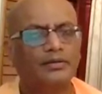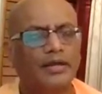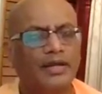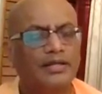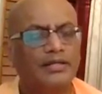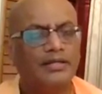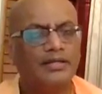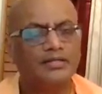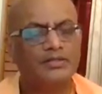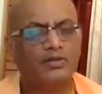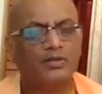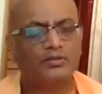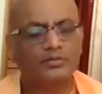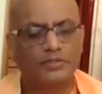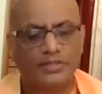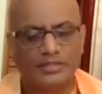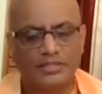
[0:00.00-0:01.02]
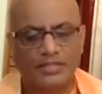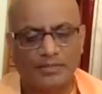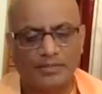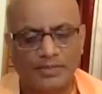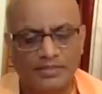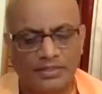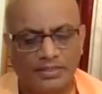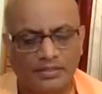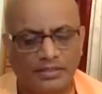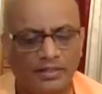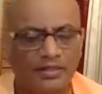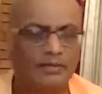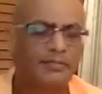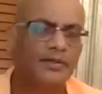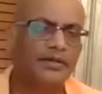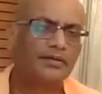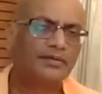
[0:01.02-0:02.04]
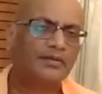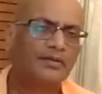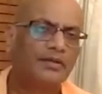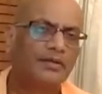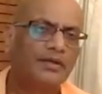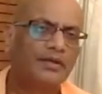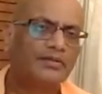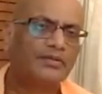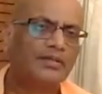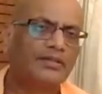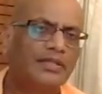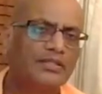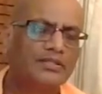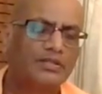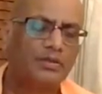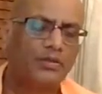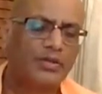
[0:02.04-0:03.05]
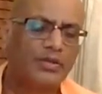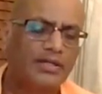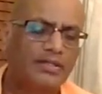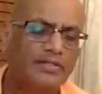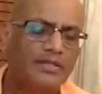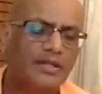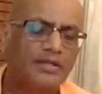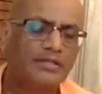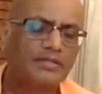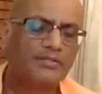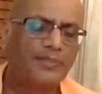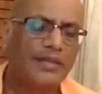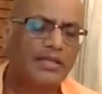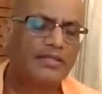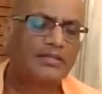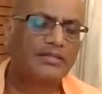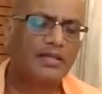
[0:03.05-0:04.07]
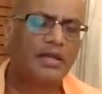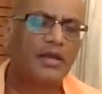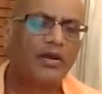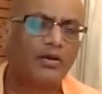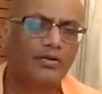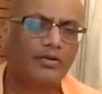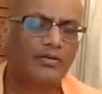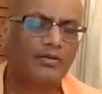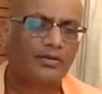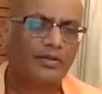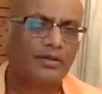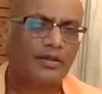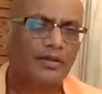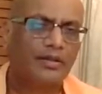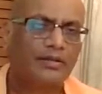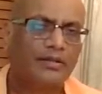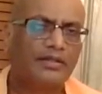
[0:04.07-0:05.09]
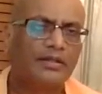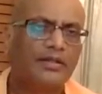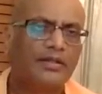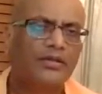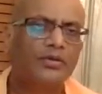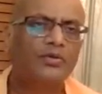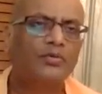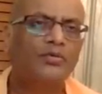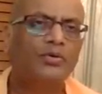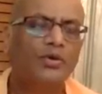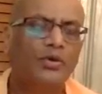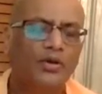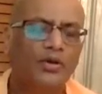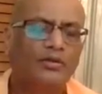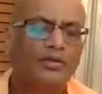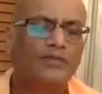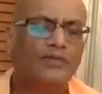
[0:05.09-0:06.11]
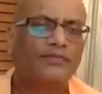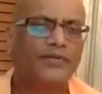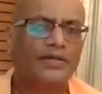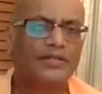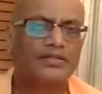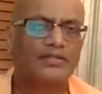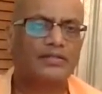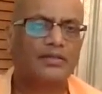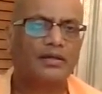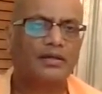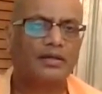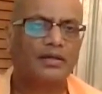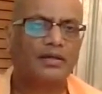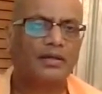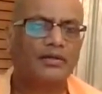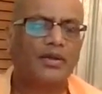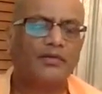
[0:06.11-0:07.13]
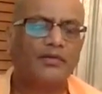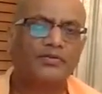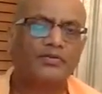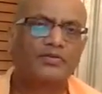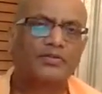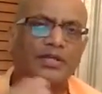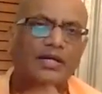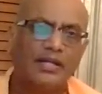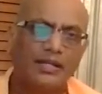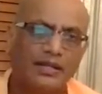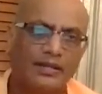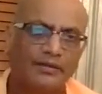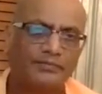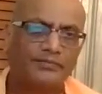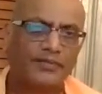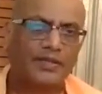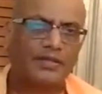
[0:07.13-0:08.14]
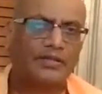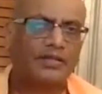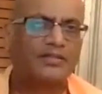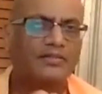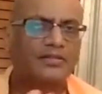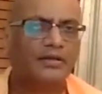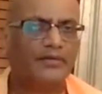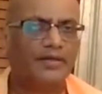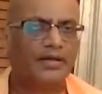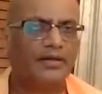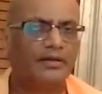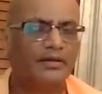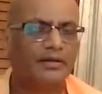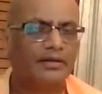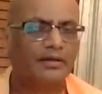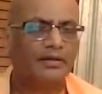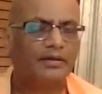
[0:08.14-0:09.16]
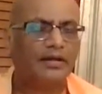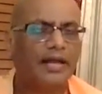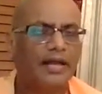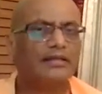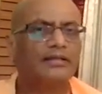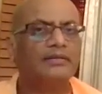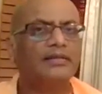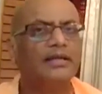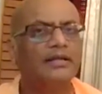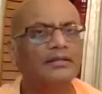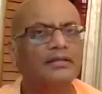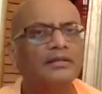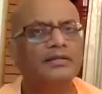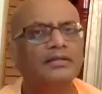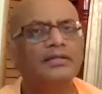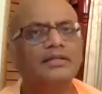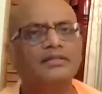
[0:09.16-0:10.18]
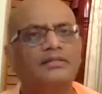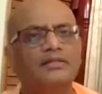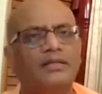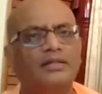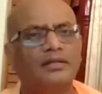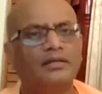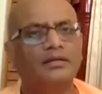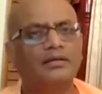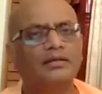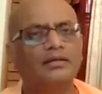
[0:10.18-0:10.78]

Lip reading: And he is also established in Dharma. So this slokas speaks a lot that first you have to study that Sravana and then Kirtana.